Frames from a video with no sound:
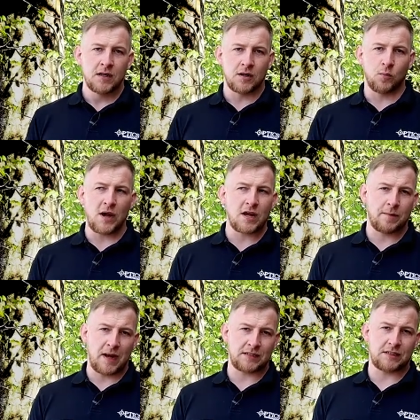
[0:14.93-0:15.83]
The weight
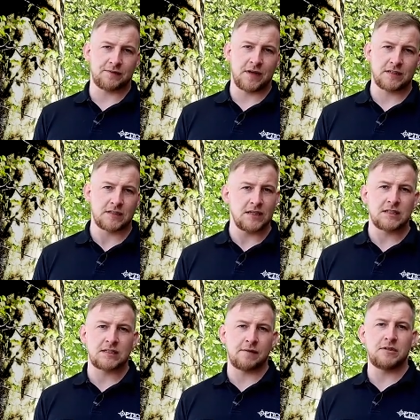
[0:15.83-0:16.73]
capacity of this is
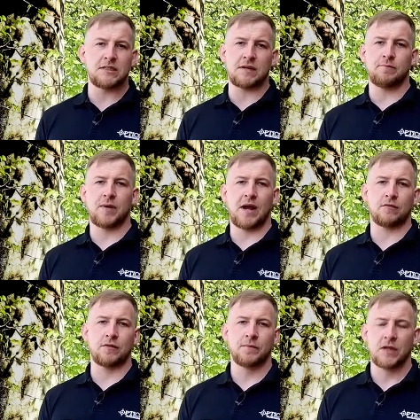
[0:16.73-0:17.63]
77
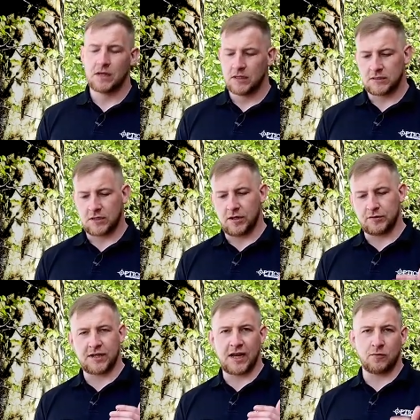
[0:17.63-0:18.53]
pound. So it
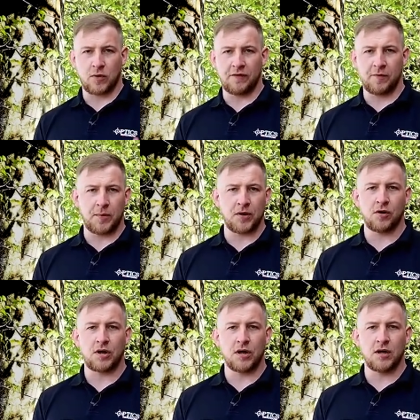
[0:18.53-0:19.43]
will take whatever
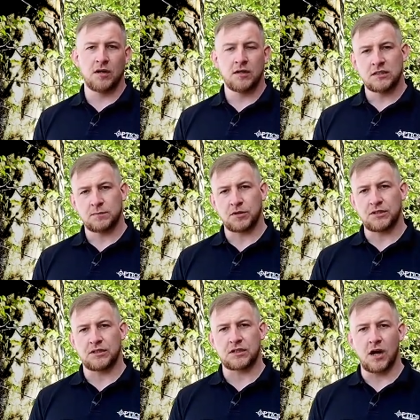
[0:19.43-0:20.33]
binocular,
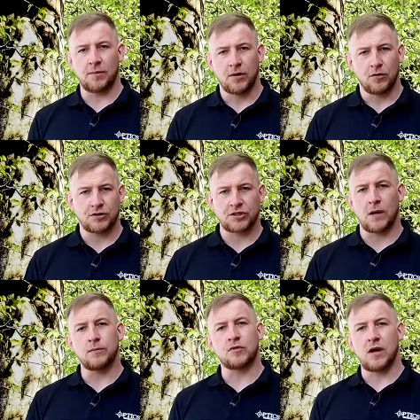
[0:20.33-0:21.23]
spotting scope or
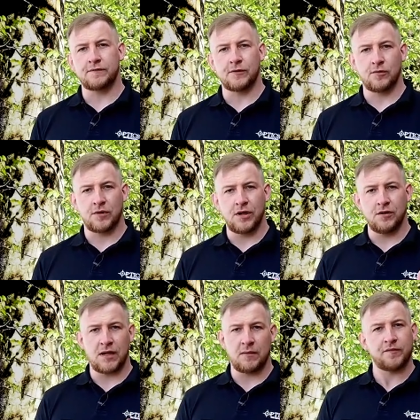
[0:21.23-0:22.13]
scoped rifle
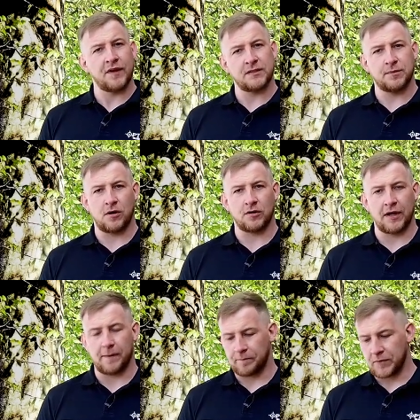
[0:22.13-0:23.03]
you deem fit to put on here.